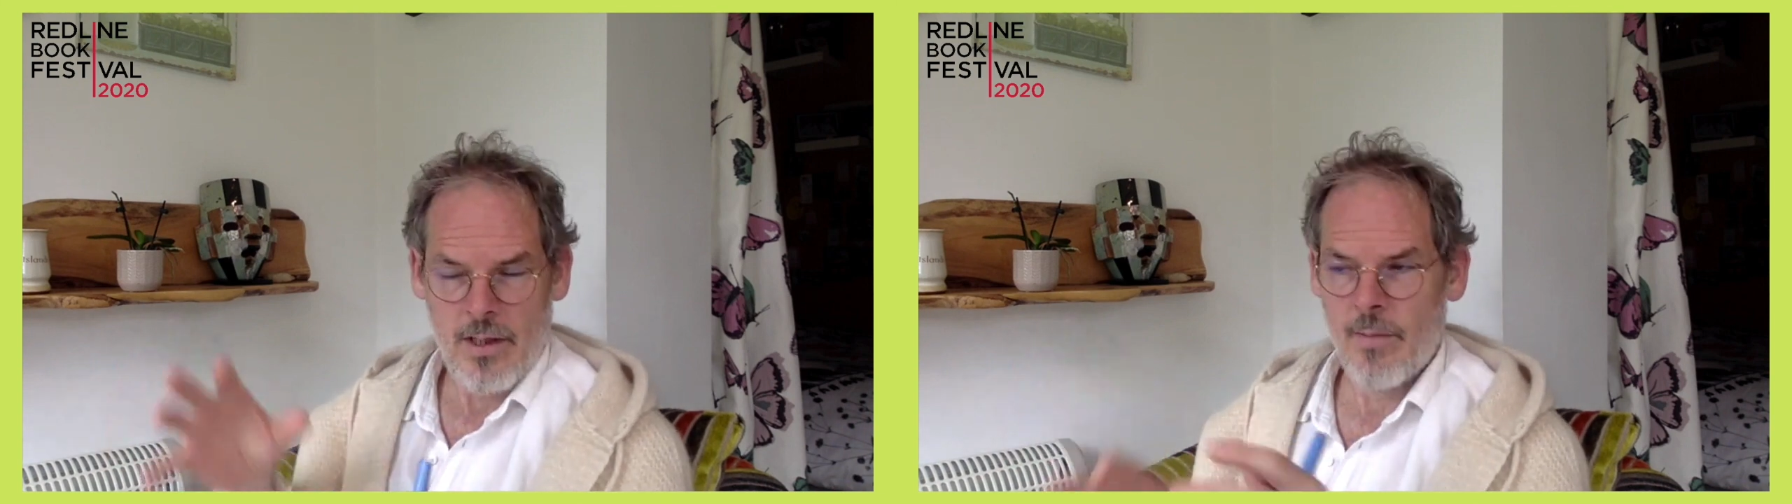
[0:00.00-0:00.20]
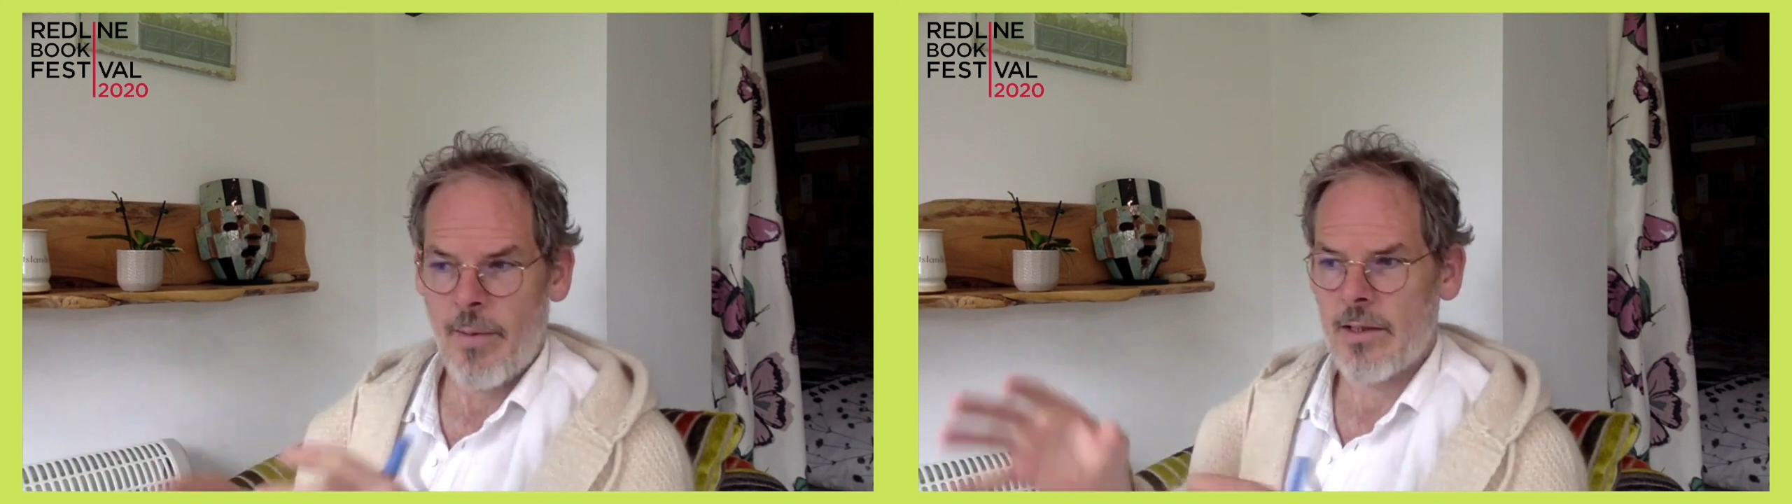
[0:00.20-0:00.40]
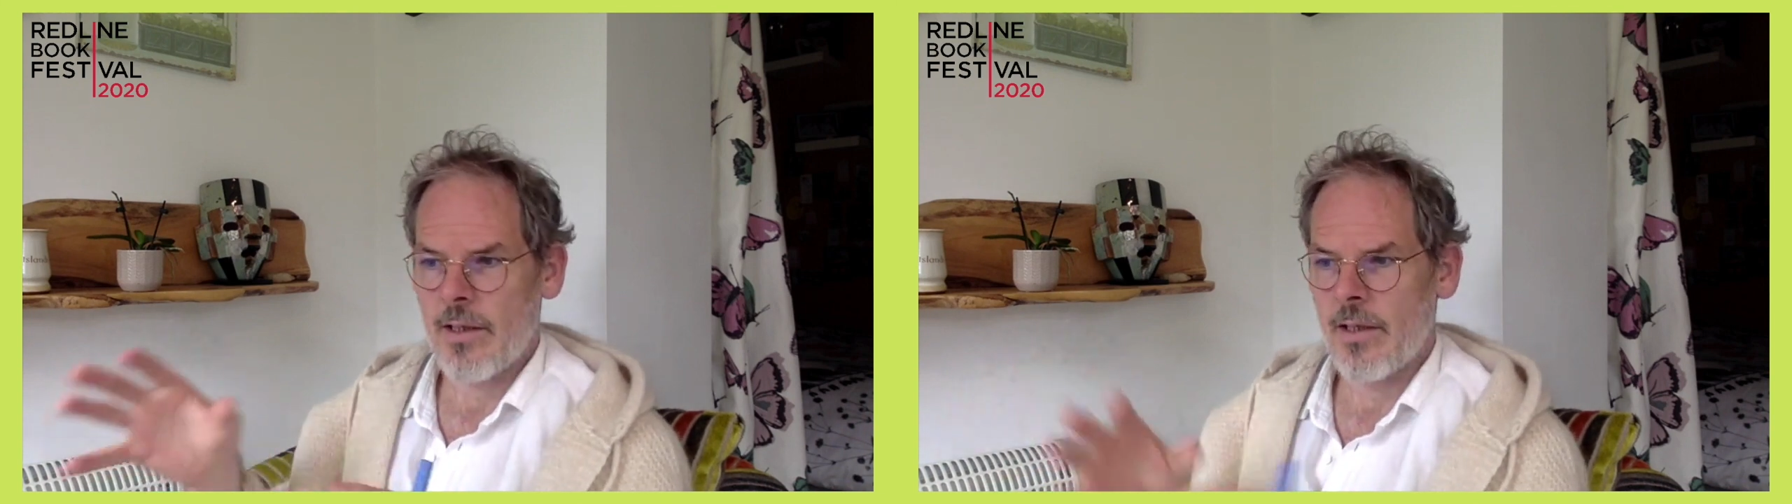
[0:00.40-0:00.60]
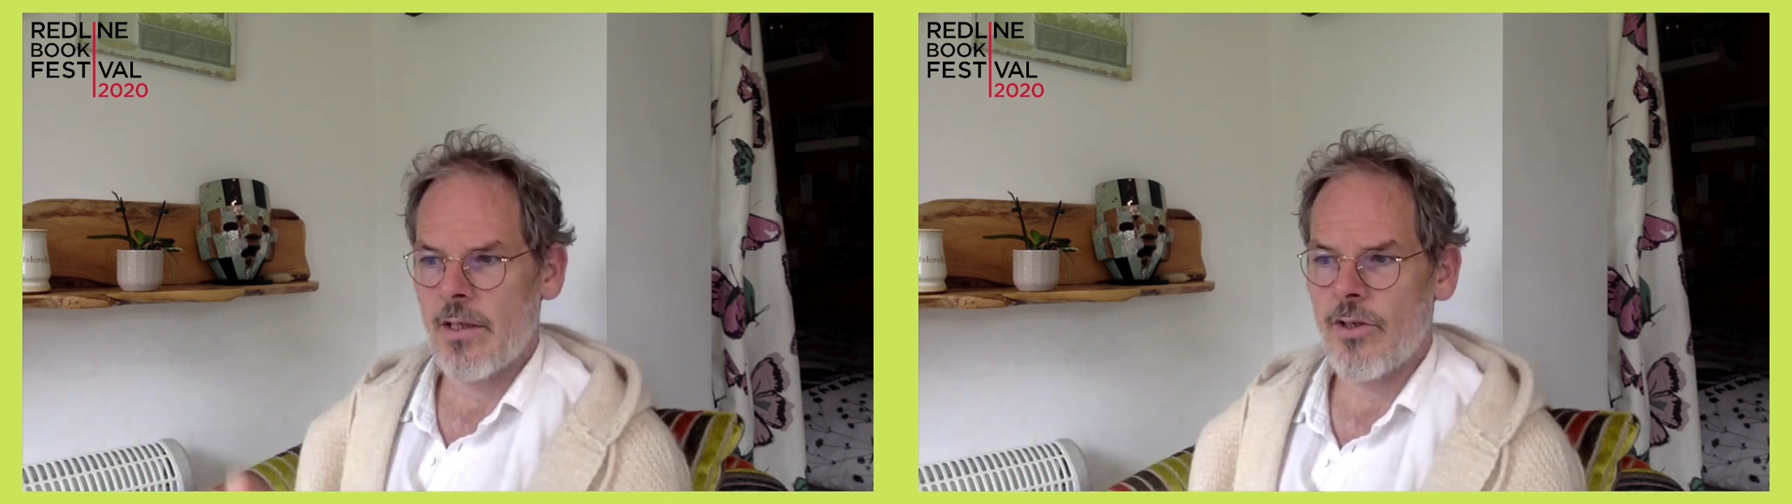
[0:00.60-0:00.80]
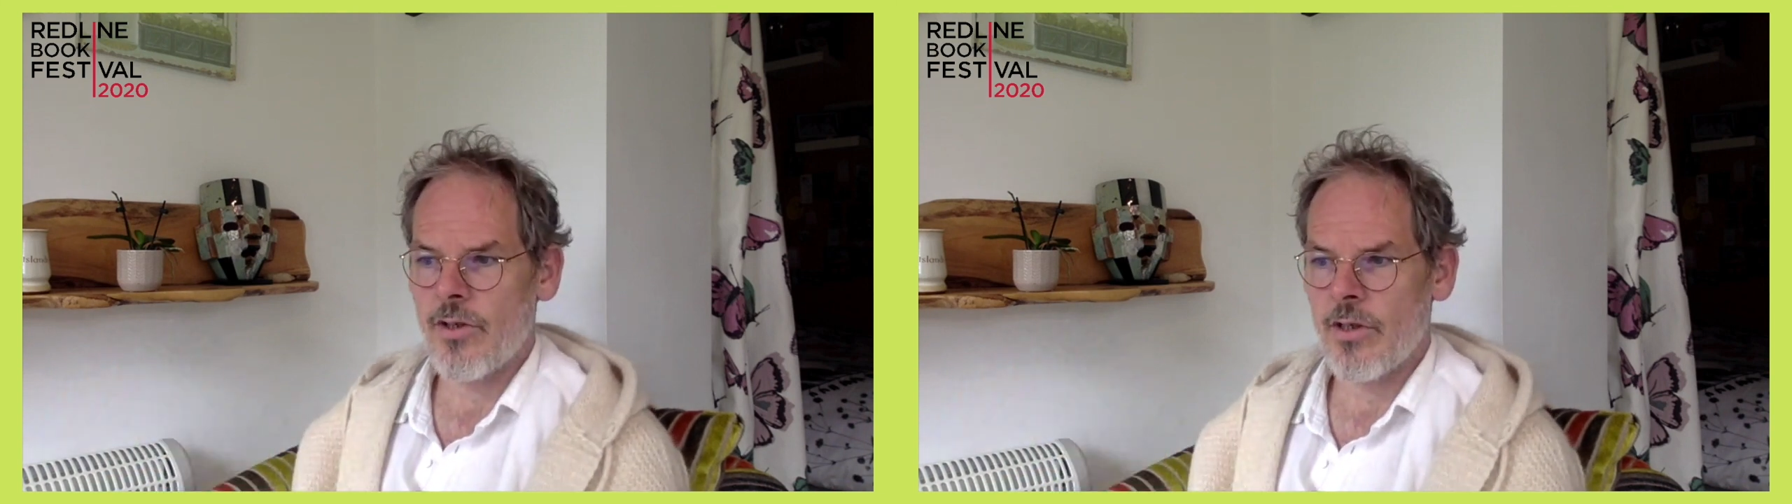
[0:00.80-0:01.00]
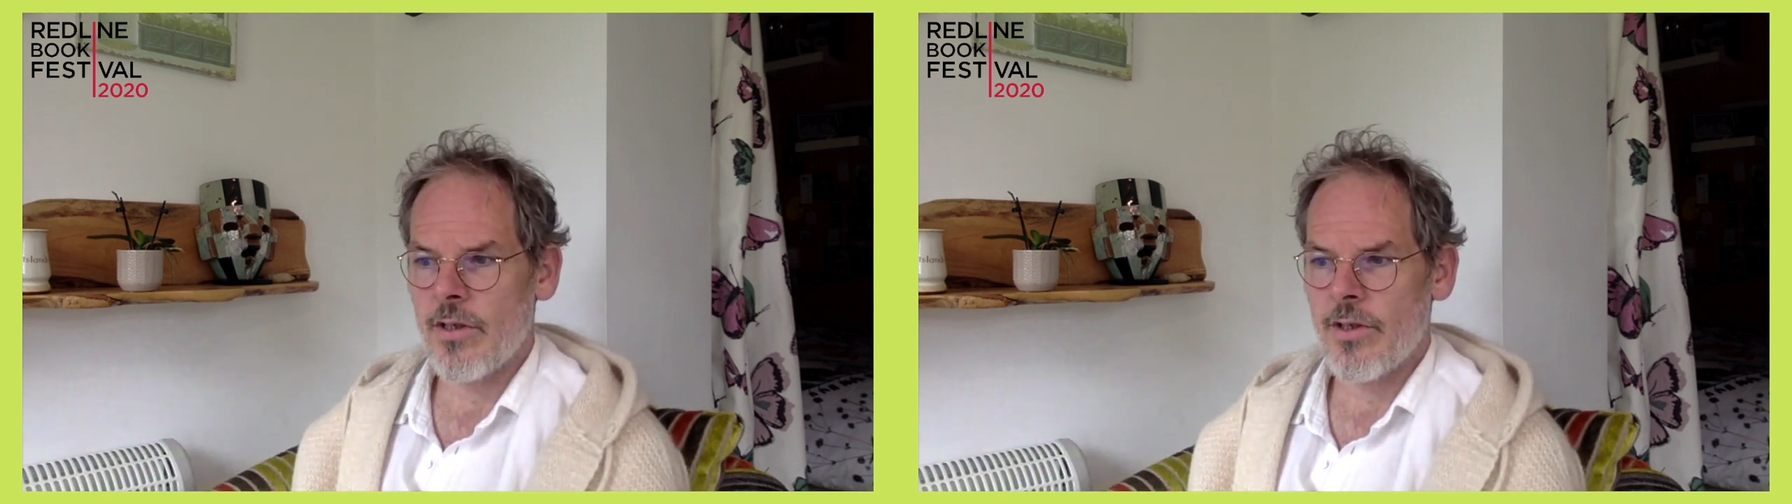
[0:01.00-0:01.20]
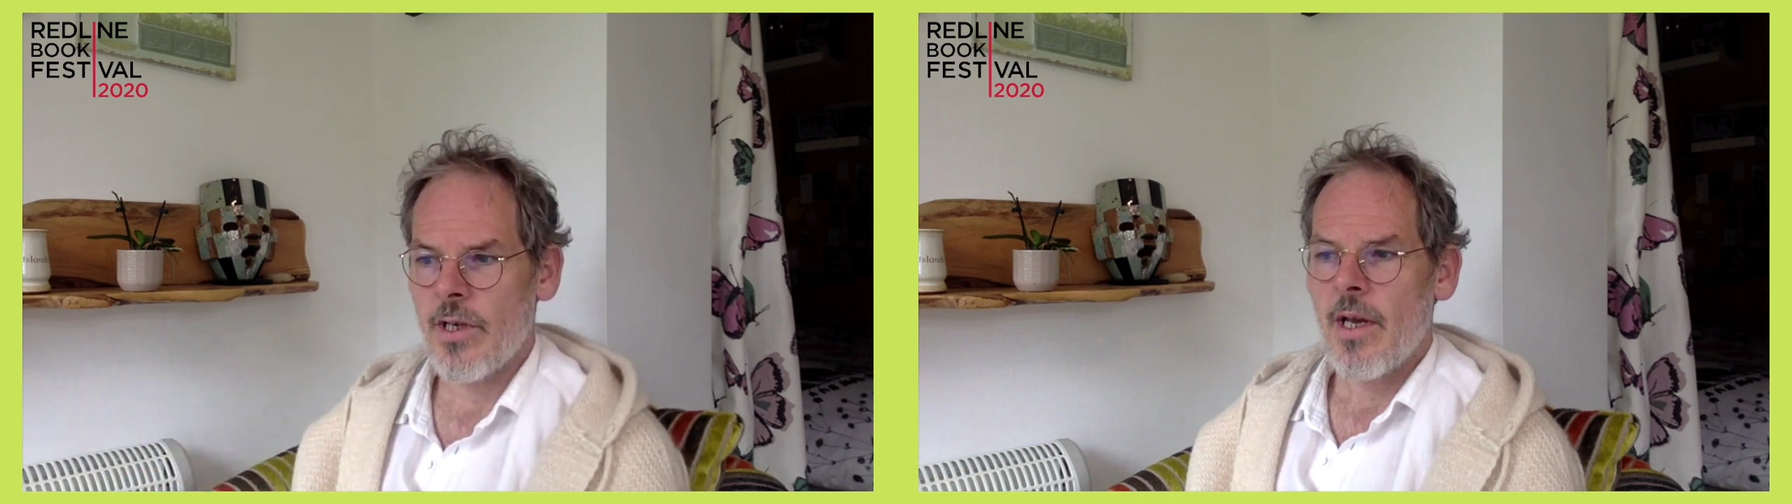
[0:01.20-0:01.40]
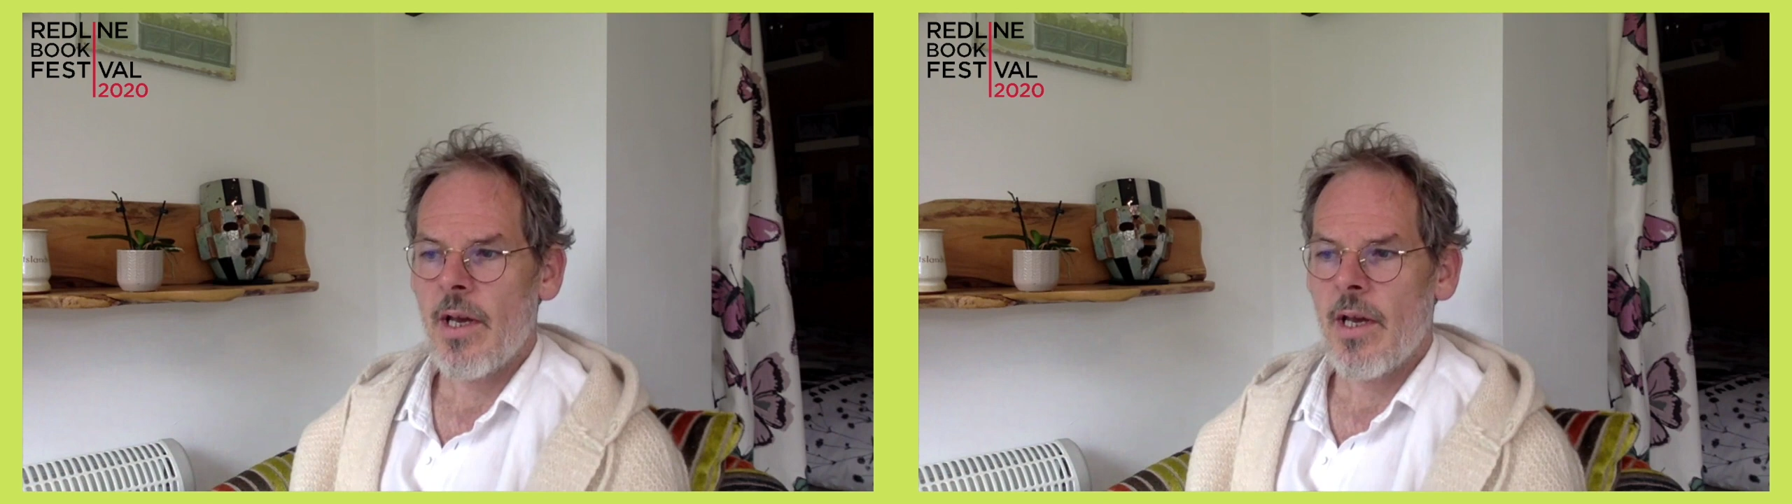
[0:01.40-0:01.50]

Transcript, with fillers: climatic conditions,